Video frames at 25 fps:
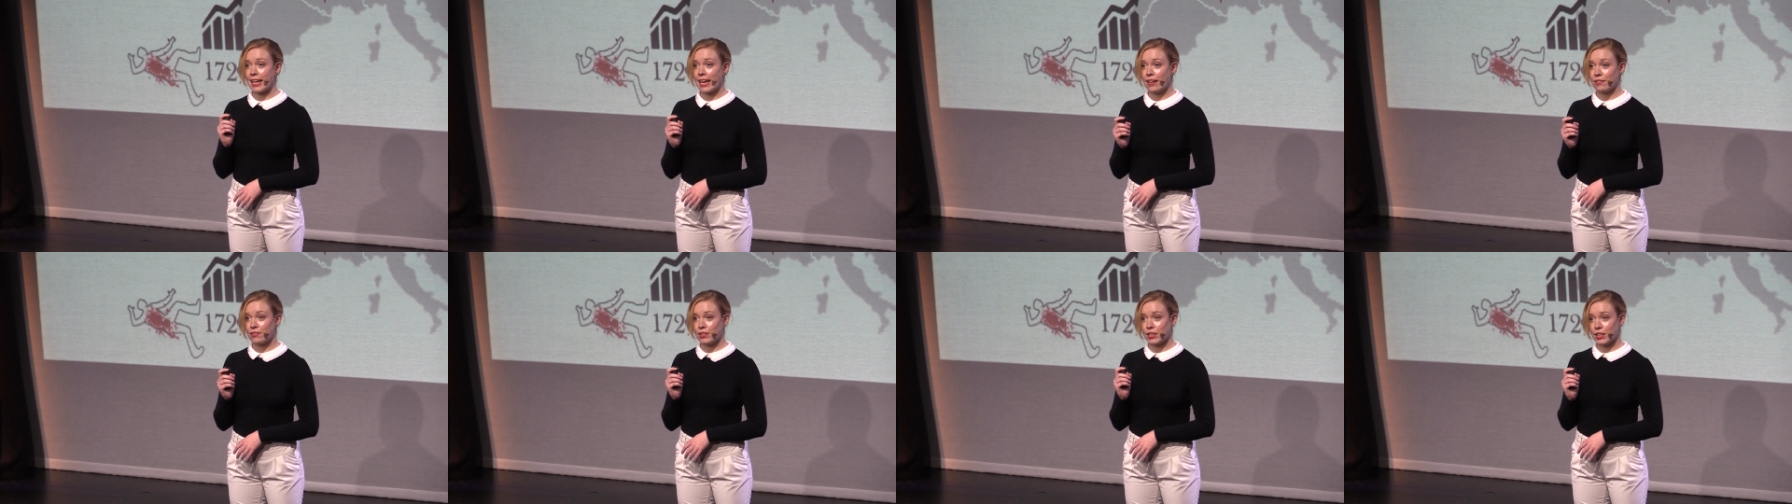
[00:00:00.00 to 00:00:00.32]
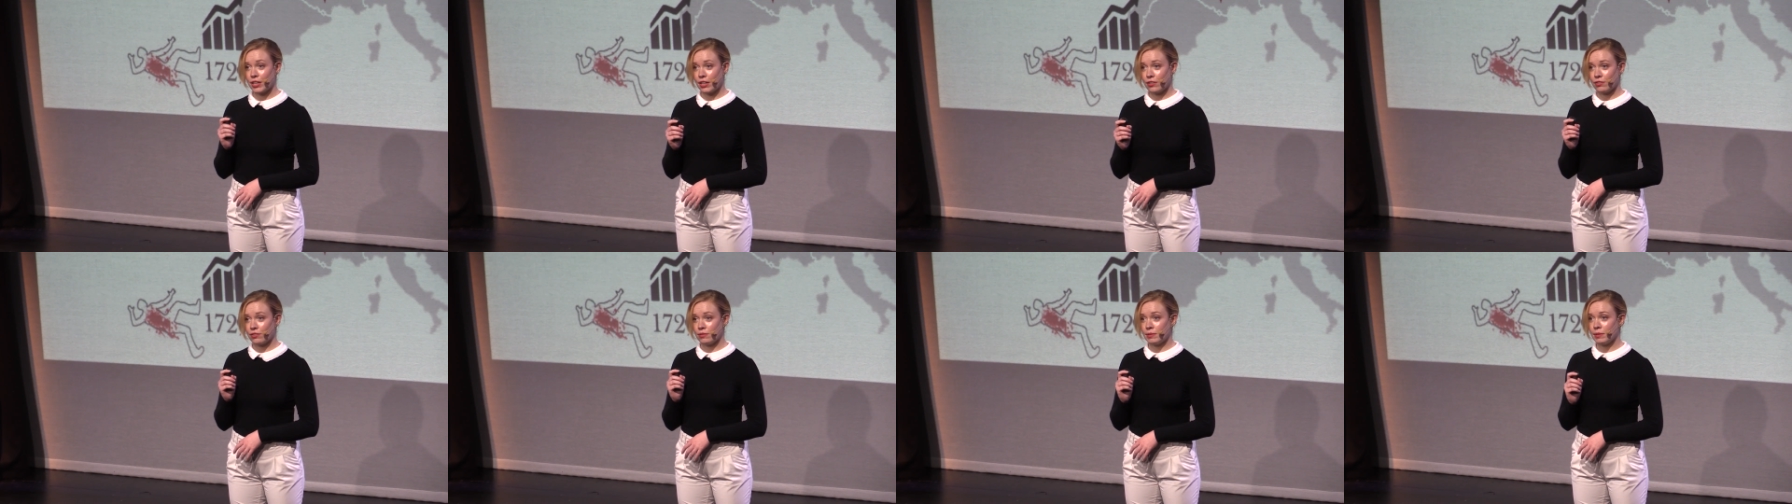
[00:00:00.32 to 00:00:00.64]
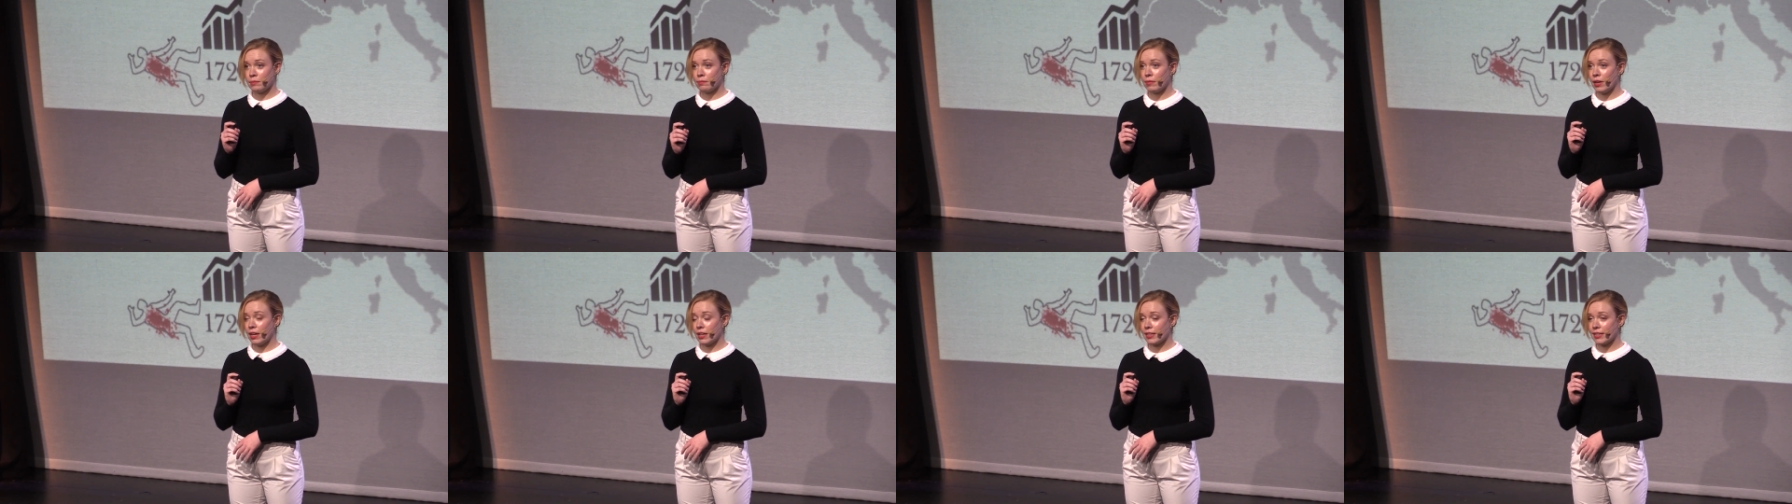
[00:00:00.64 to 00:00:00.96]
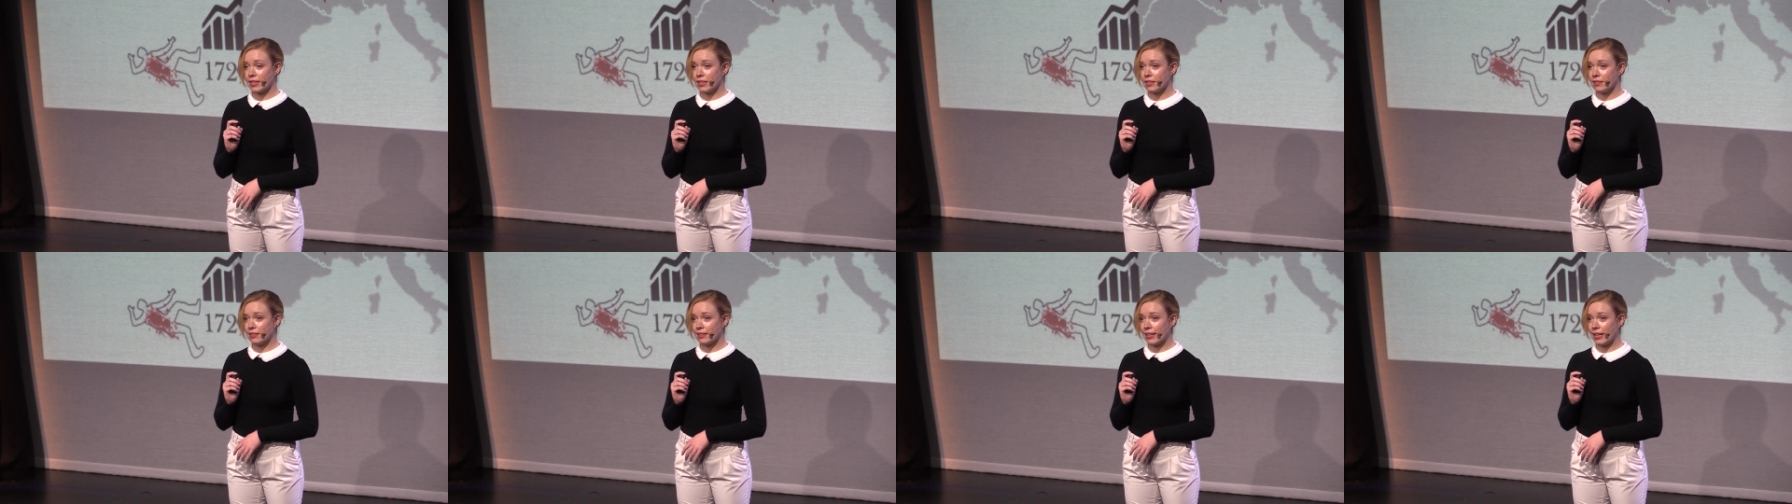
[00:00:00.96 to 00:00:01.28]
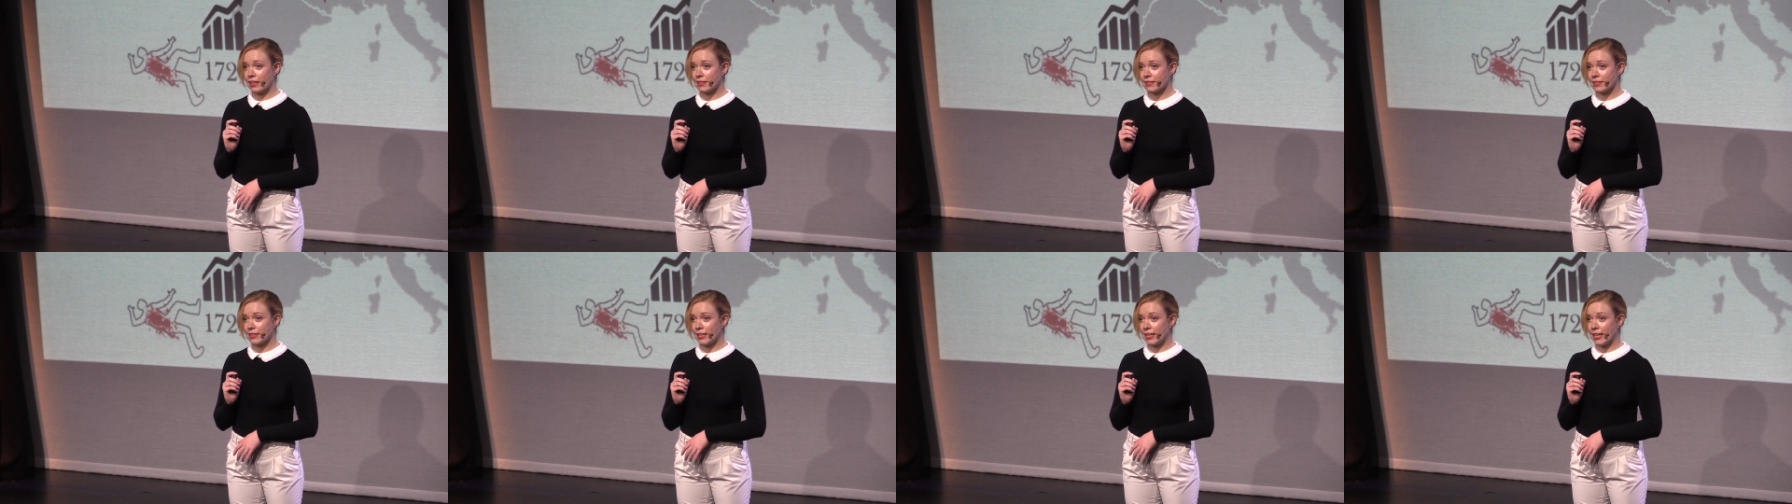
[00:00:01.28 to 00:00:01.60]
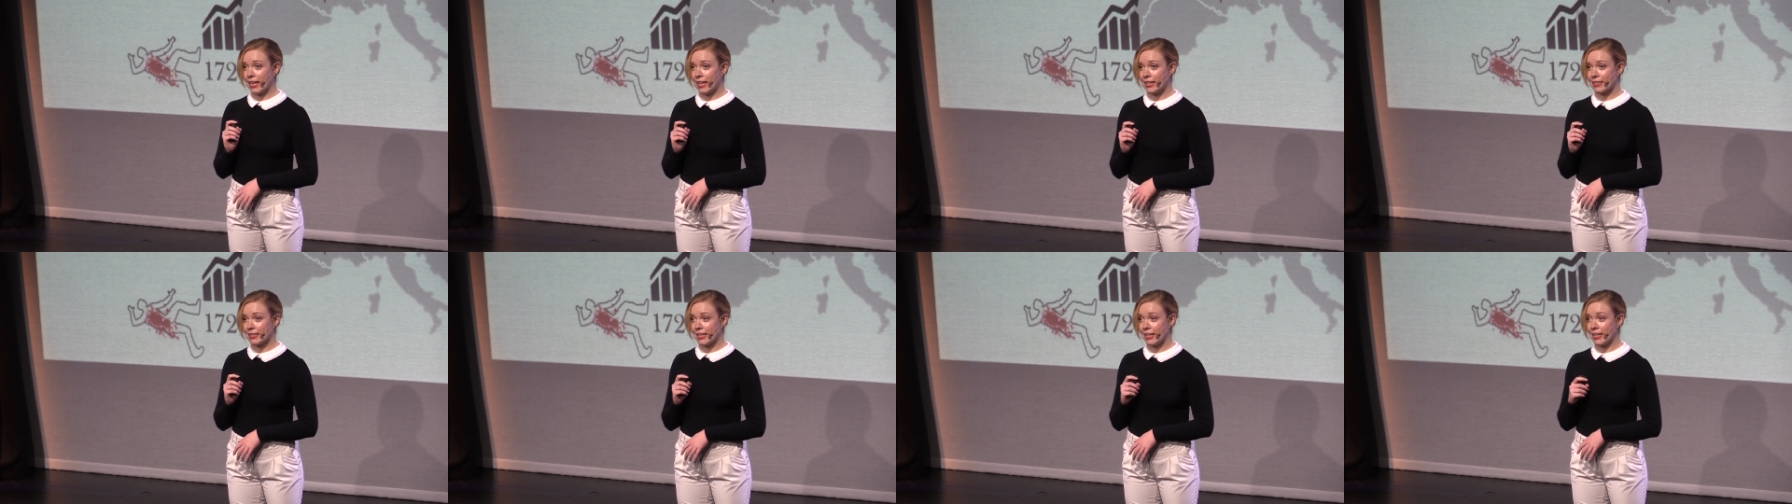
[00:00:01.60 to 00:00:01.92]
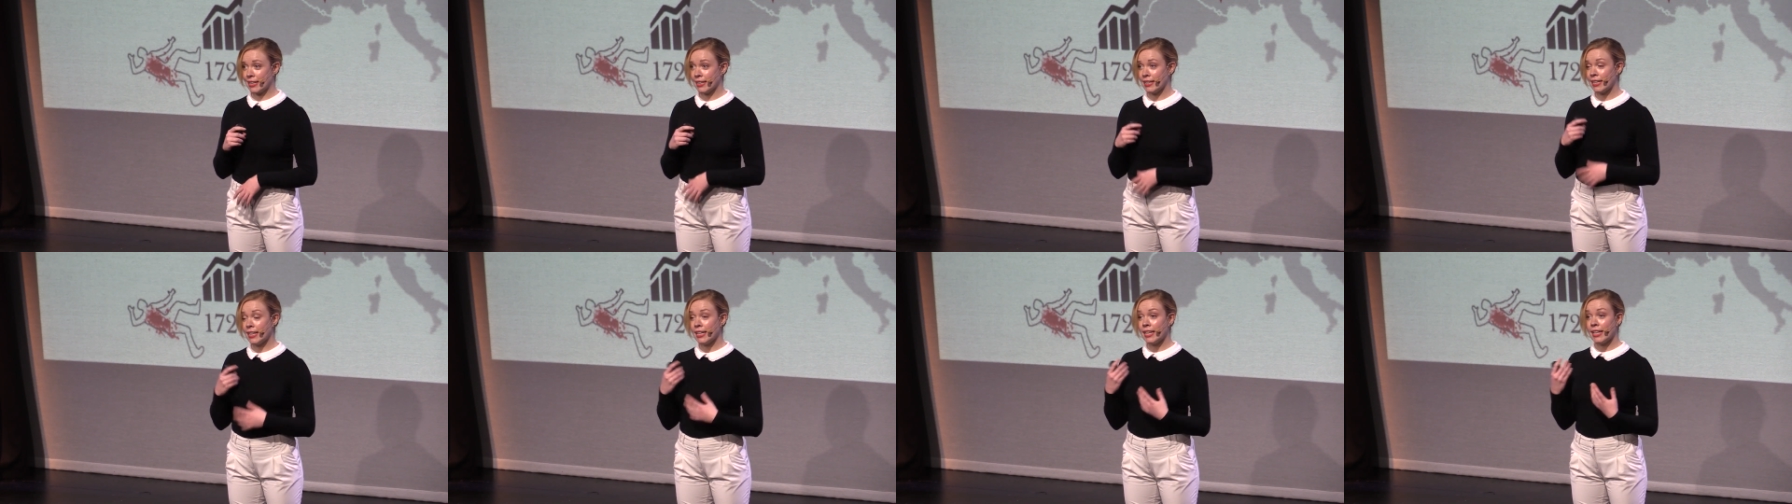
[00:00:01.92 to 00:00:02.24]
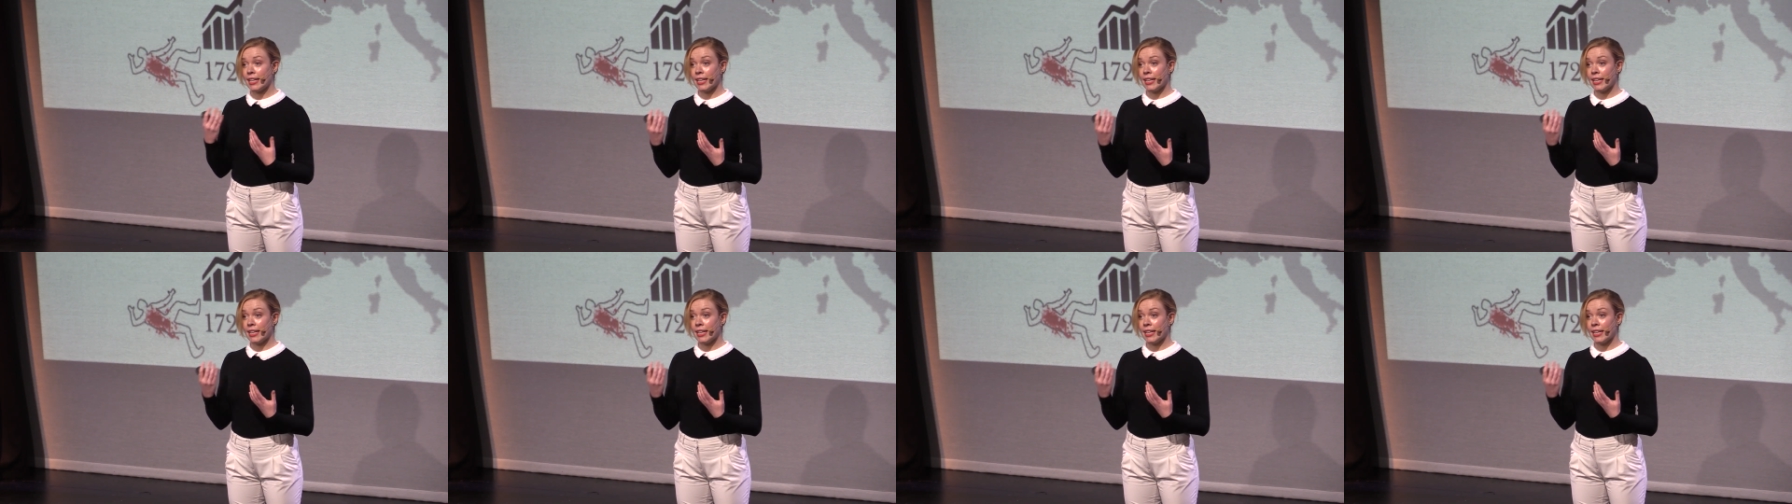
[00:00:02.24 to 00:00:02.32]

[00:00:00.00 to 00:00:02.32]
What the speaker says: every government body in 2018